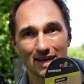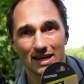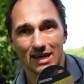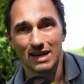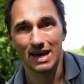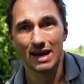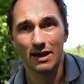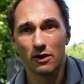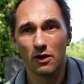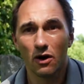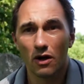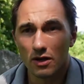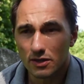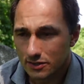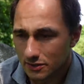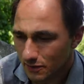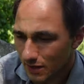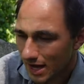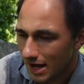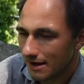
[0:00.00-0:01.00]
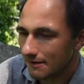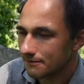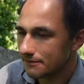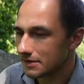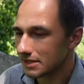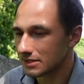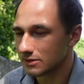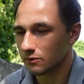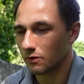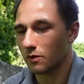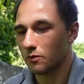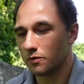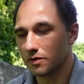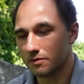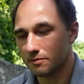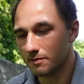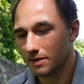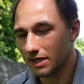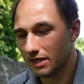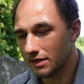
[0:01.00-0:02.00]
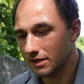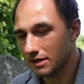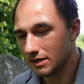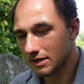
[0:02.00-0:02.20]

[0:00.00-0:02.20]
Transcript: And I also have this one with me.